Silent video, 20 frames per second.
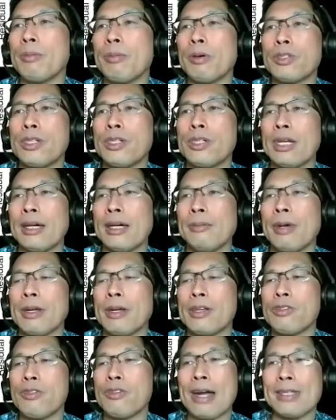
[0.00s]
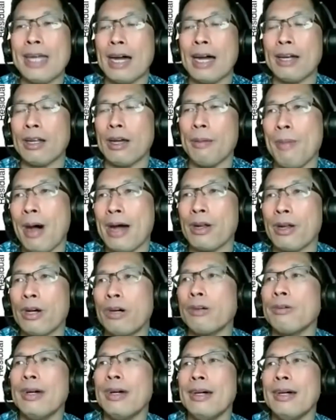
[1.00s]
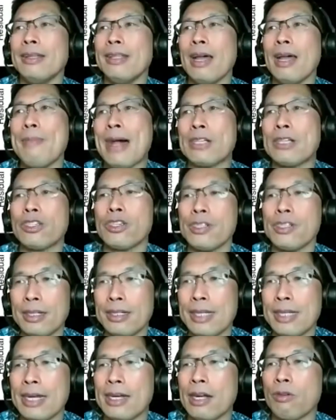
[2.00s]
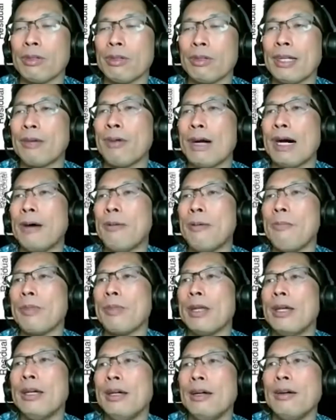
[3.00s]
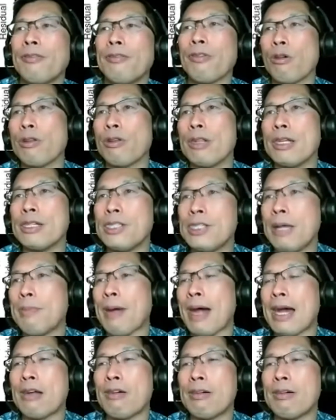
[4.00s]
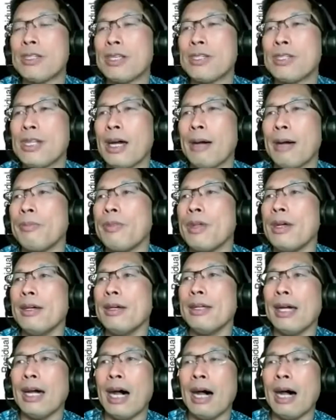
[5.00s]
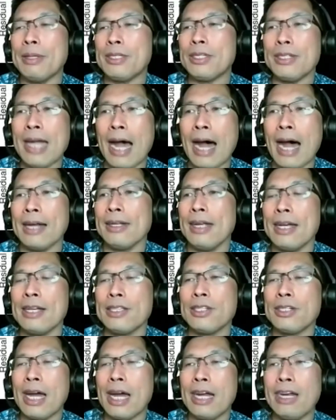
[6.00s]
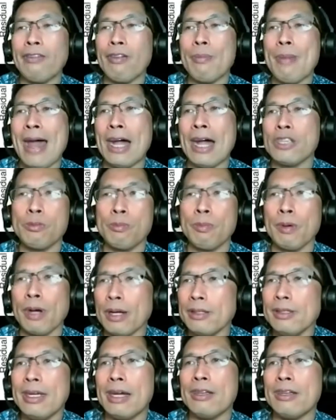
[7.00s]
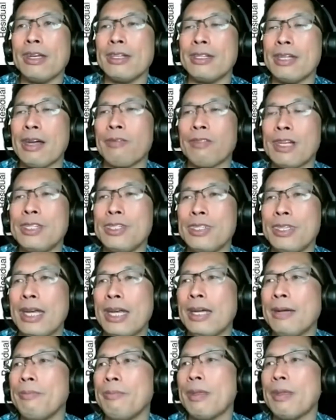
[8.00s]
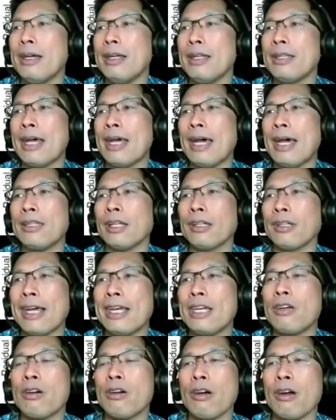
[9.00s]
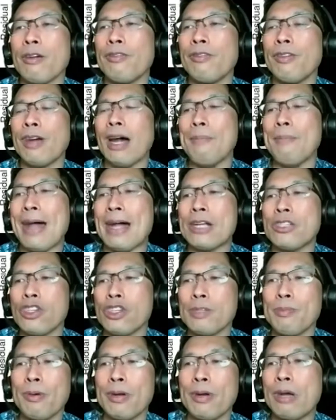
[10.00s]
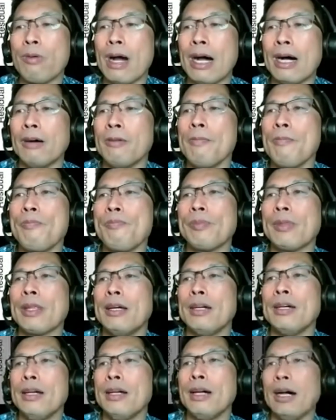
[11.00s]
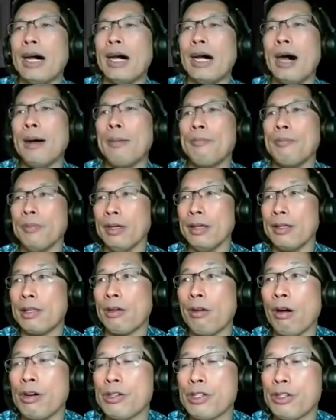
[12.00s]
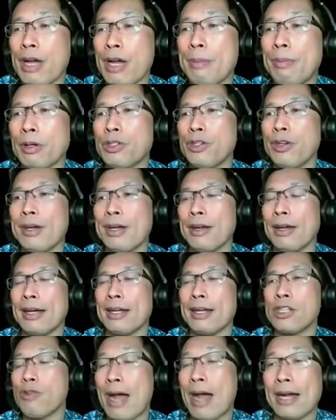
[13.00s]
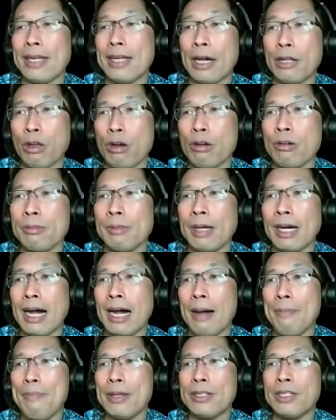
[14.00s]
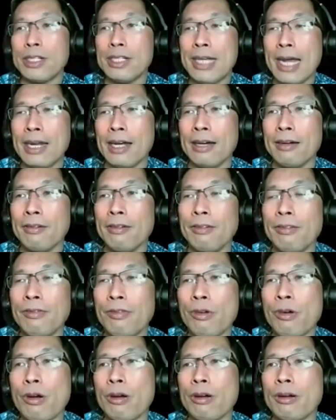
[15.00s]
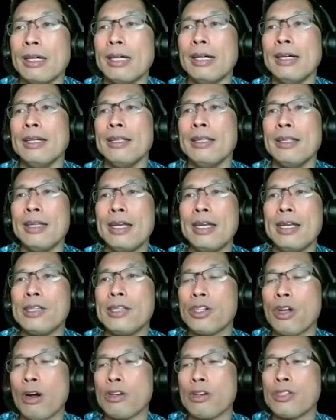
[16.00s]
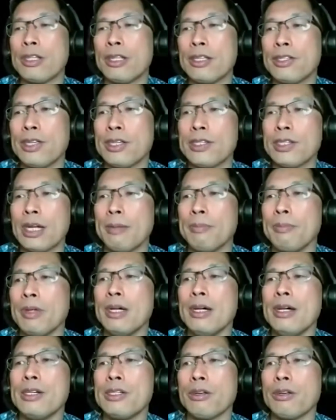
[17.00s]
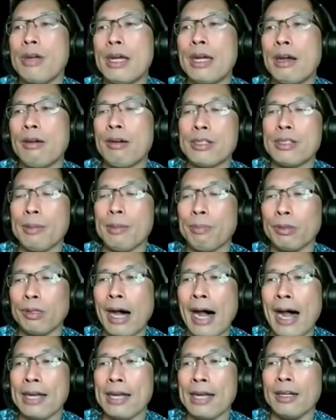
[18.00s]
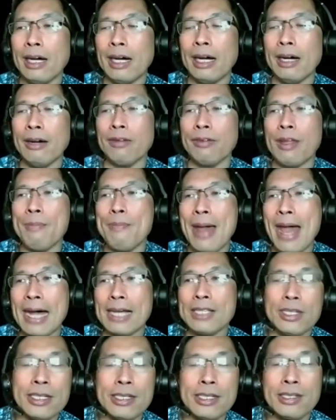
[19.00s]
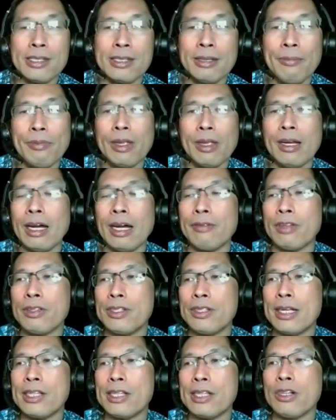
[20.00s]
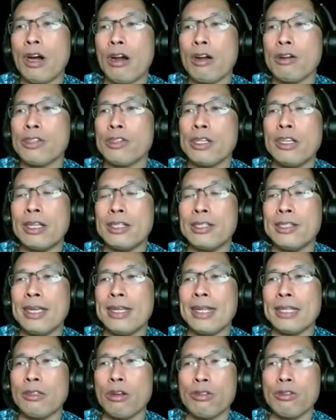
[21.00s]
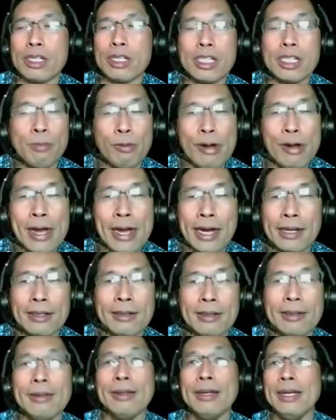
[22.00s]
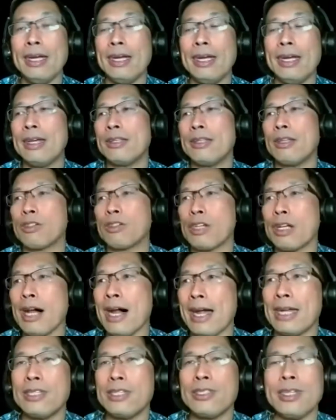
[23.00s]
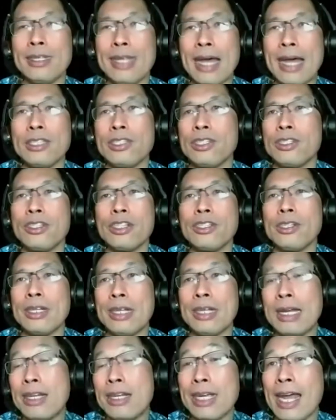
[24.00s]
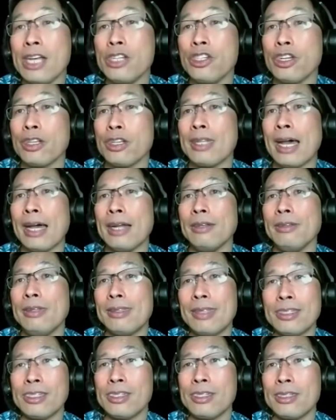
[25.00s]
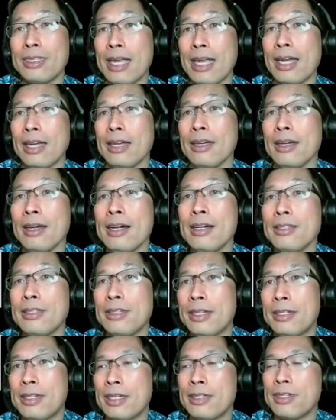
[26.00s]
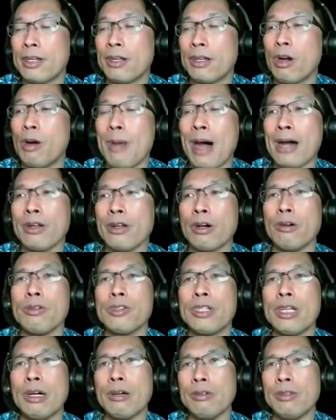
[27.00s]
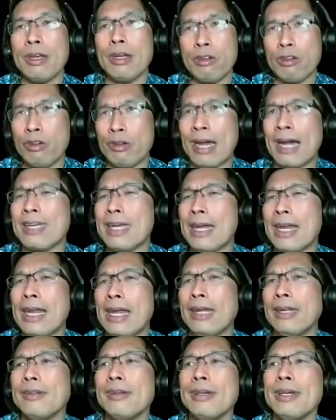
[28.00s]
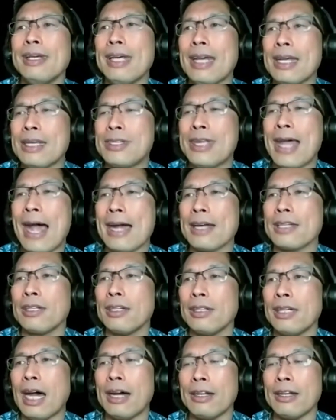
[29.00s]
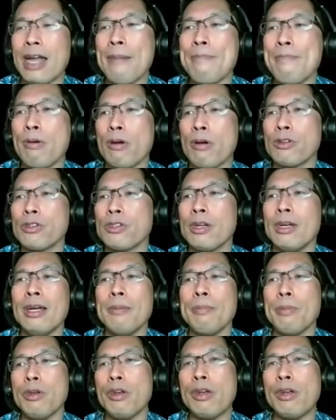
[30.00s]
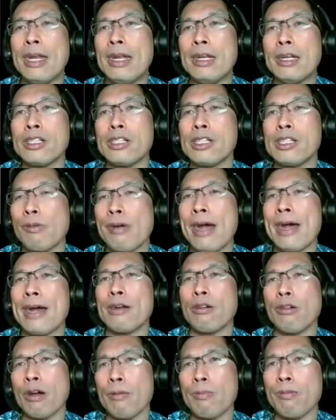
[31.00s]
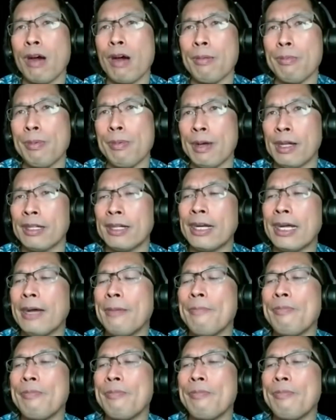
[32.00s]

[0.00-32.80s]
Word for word: to extract out a model that matches the data really well. For the C binary system, um, it's not as tight of a match, but you, know, you can definitely see that the light curve uh, matches pretty well. Um, they were also able to extract other uh, bits of data for the stars in the system. So here is a plot of the masses of those six stars. And you can see that there's a spread in those lines. And that's just an indication that this is a statistical model. So you're not getting exact uh, numbers, but you're getting a spread or a probability